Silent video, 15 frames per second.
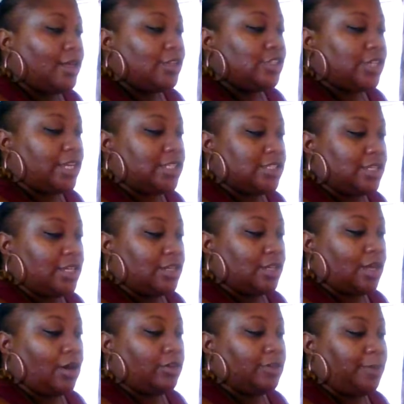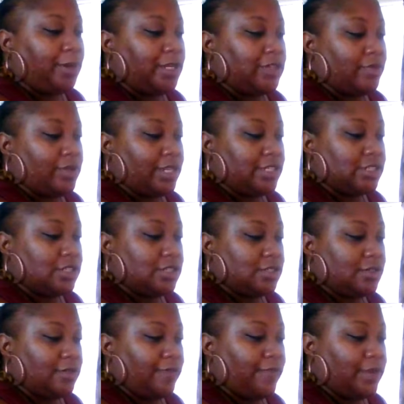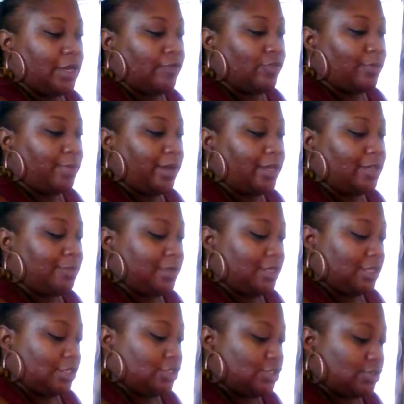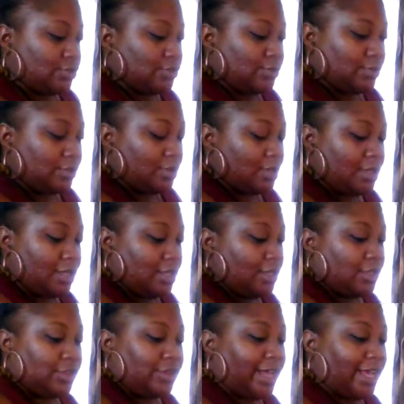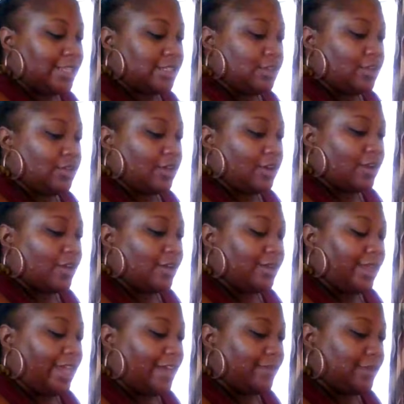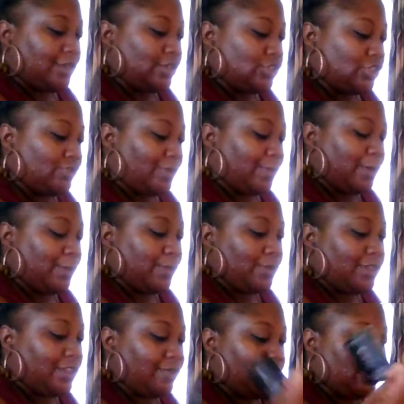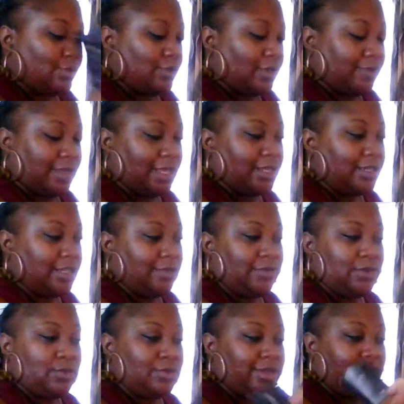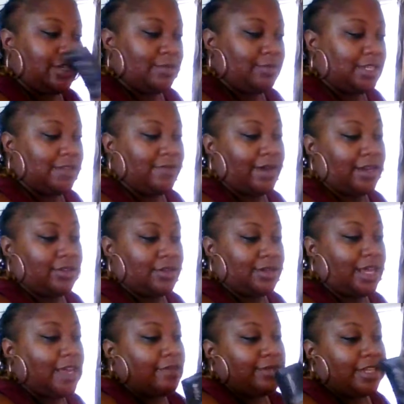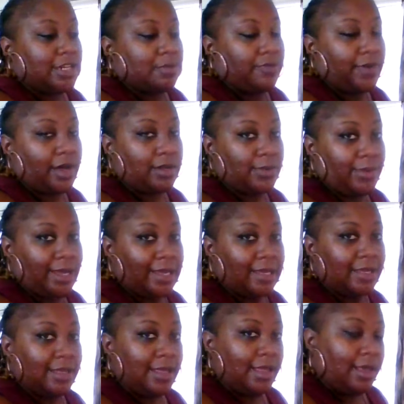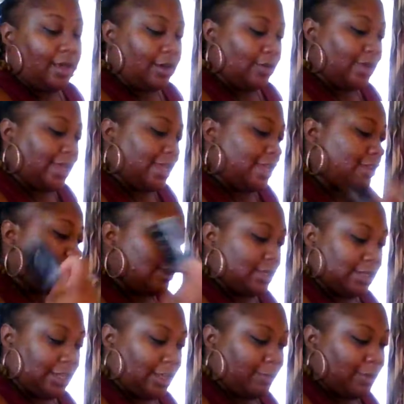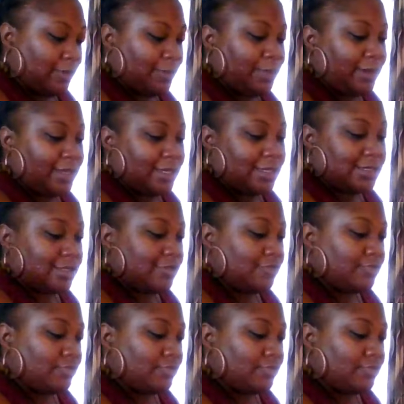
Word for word: Chaser in a codependent relationship, fear of abandonment issue. You guys are no longer going to have an issue with people leaving you. If they leave you, let them leave out of your life. Let them fall away. Okay? They'll be replaced.